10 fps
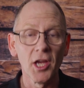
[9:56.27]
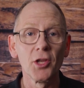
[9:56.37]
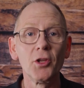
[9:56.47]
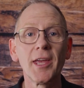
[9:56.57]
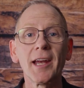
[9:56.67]

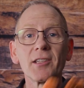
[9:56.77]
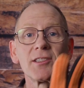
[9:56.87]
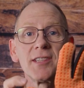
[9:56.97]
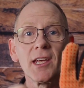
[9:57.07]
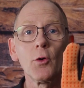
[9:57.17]
You get a
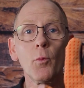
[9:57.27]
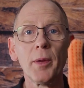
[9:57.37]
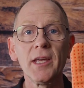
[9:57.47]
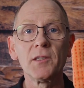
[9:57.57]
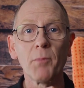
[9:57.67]
single
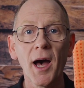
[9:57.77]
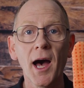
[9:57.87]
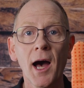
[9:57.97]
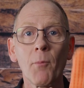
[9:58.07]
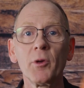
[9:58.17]
piece
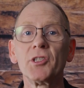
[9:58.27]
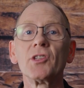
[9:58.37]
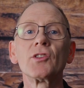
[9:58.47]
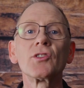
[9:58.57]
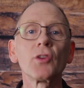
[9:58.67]
palm, which
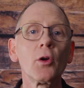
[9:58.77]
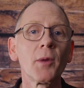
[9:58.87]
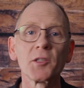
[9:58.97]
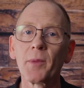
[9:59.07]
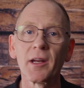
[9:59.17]
is so
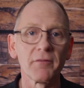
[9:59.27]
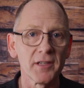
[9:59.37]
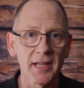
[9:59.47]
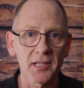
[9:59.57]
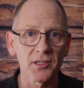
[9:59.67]
much better for
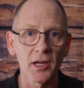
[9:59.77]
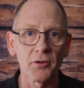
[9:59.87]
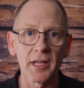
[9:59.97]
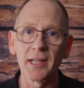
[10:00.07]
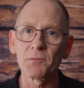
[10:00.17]

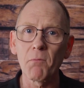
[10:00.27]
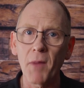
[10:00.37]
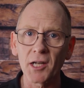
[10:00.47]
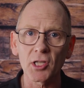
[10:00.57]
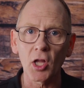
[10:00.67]
dexterity. It's
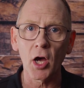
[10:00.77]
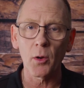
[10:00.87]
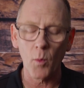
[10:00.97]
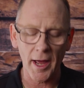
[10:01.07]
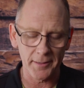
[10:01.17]
much lighter
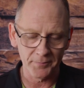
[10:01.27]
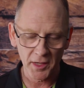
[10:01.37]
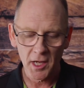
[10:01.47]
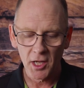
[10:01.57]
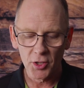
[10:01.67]
weight.
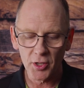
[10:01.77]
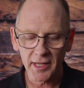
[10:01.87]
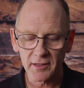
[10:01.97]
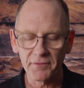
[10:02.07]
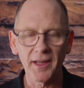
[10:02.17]
You
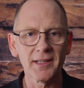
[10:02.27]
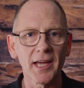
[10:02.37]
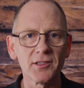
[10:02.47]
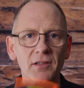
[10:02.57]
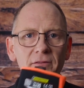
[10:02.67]
get the fantastic